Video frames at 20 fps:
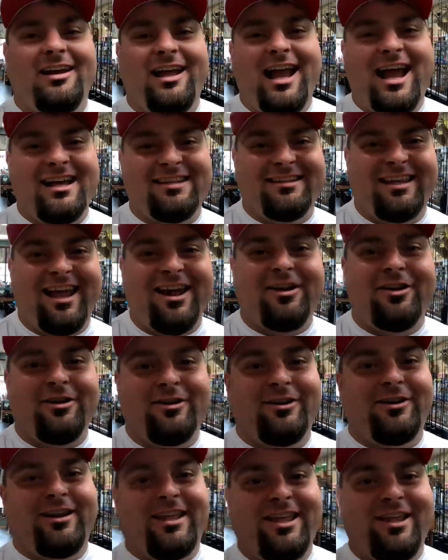Ask
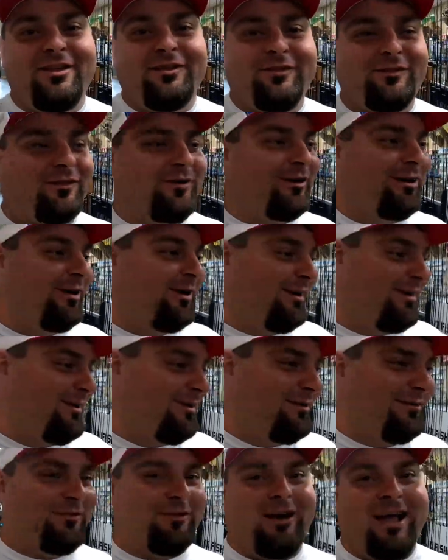Aaron or Keith for
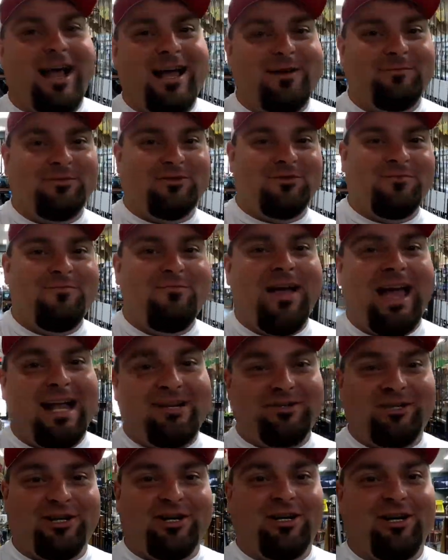Adam's
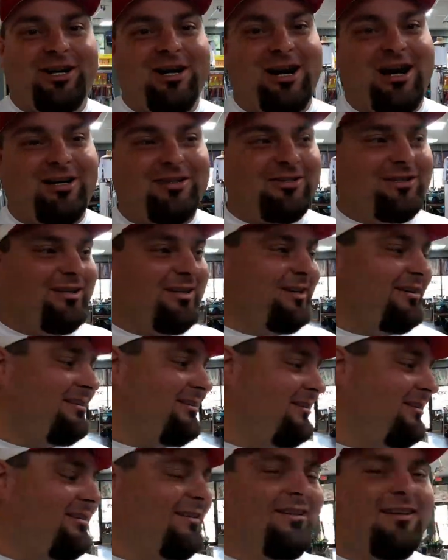magic concoction
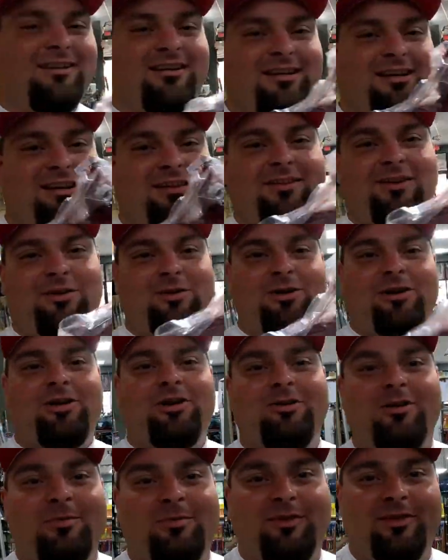here, and they'll hook
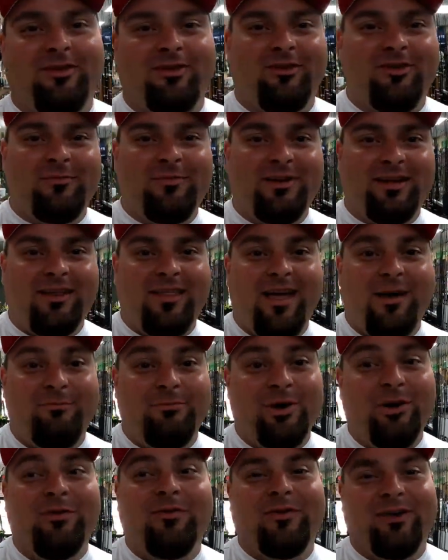you up with a little bit of that
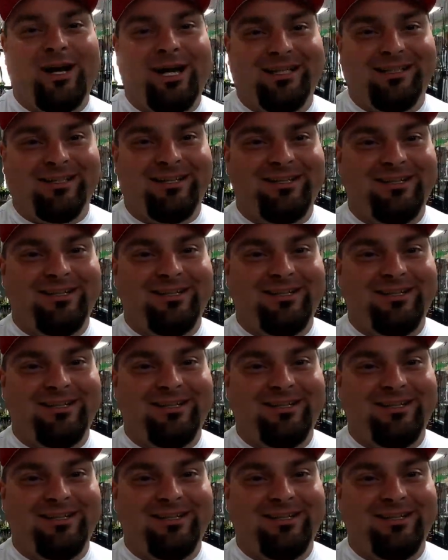bovine